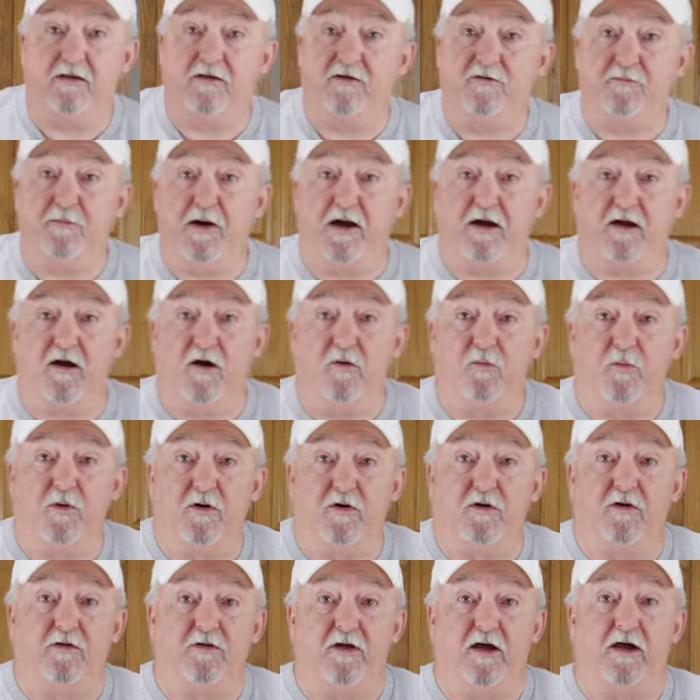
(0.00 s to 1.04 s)
this back on. We're
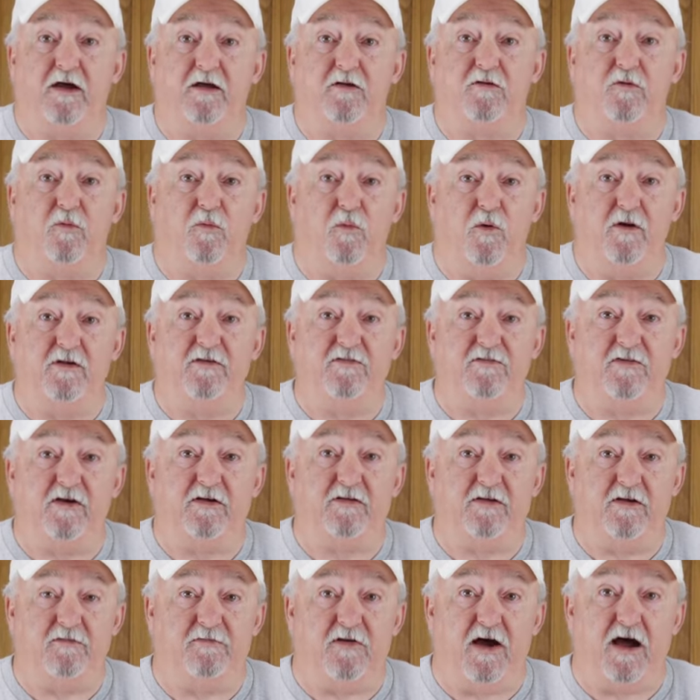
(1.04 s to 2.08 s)
going to take it to
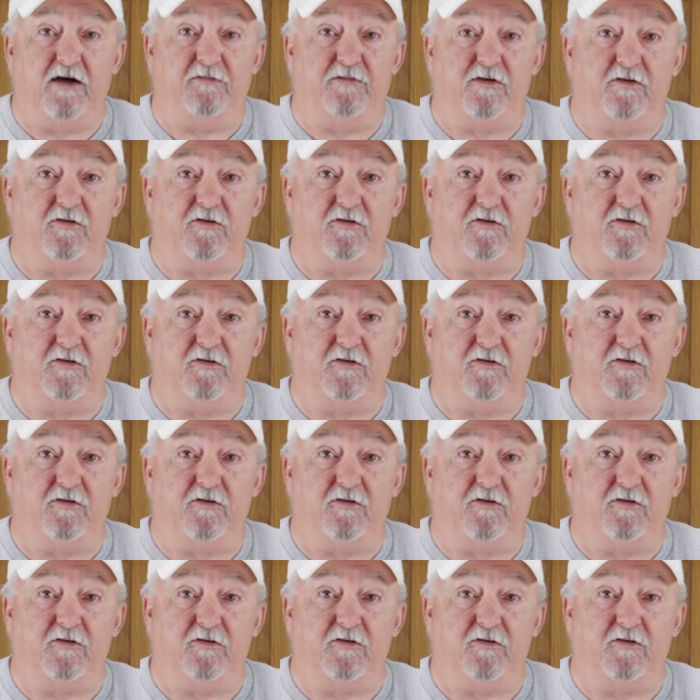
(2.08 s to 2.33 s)
165